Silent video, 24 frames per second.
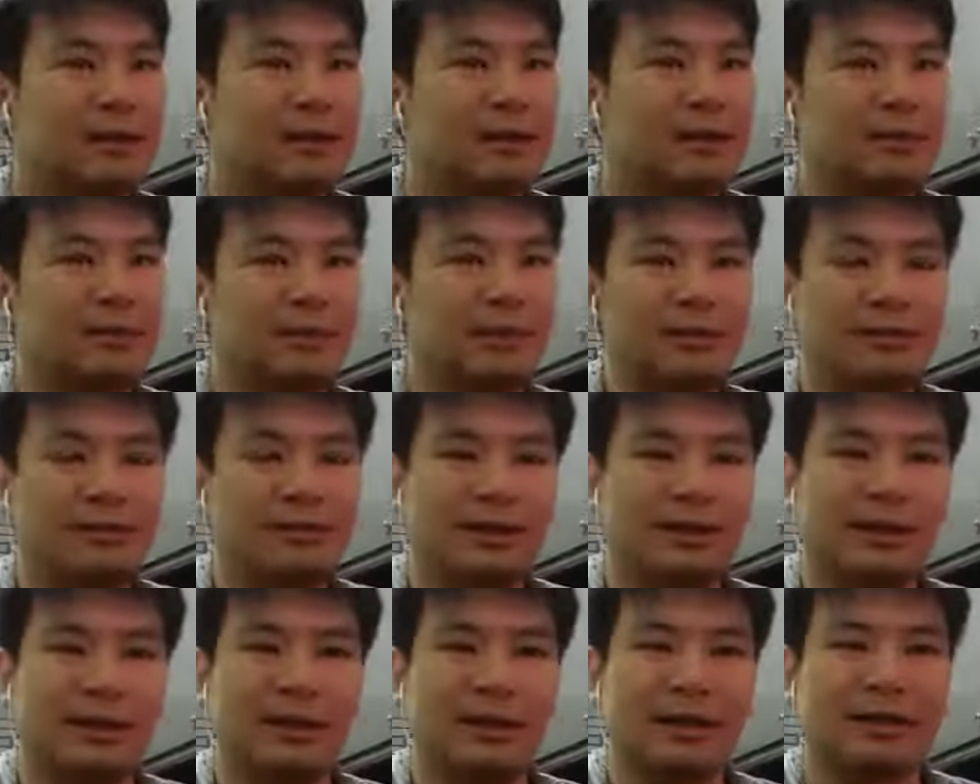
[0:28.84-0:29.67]
My name is
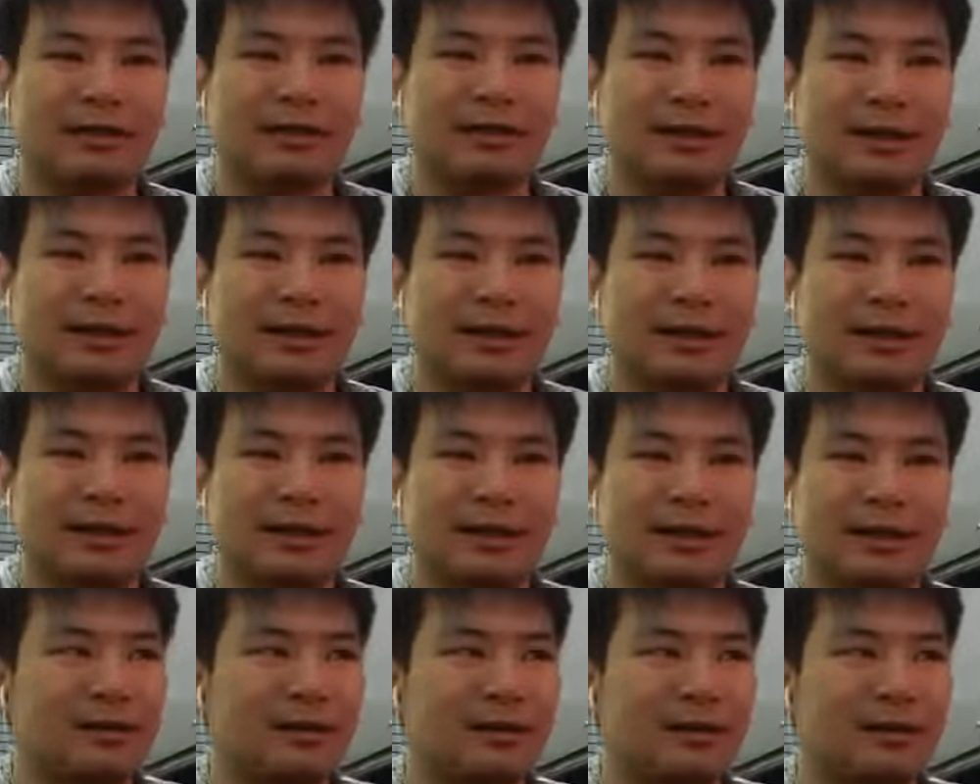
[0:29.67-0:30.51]
Zachary,
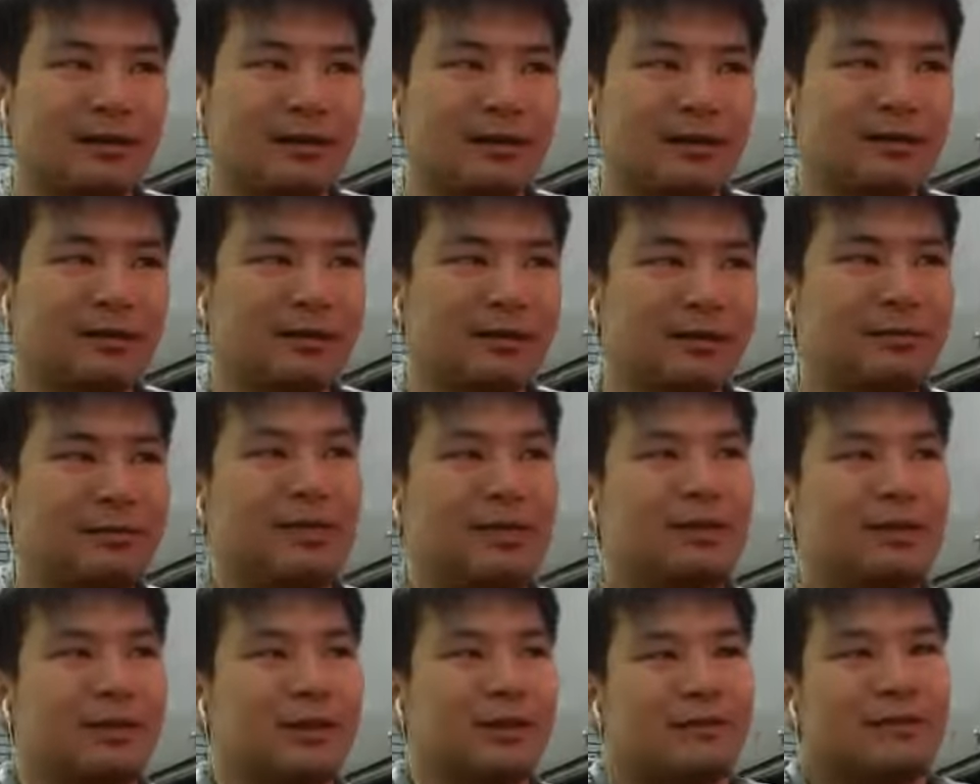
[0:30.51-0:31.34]
but
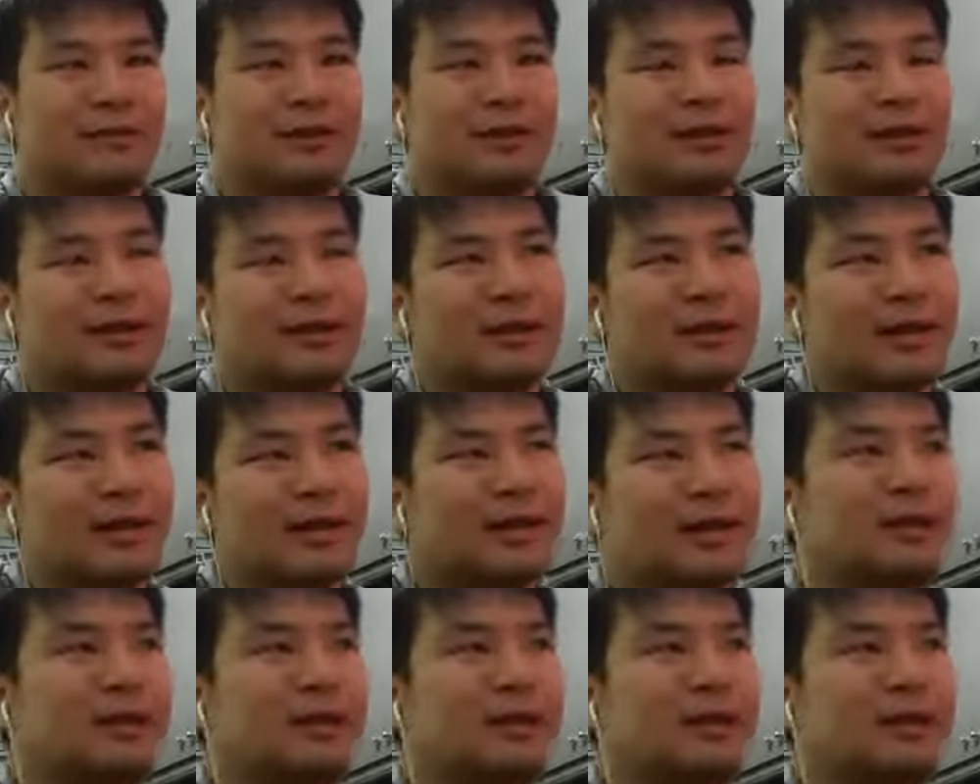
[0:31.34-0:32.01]
short for Zach.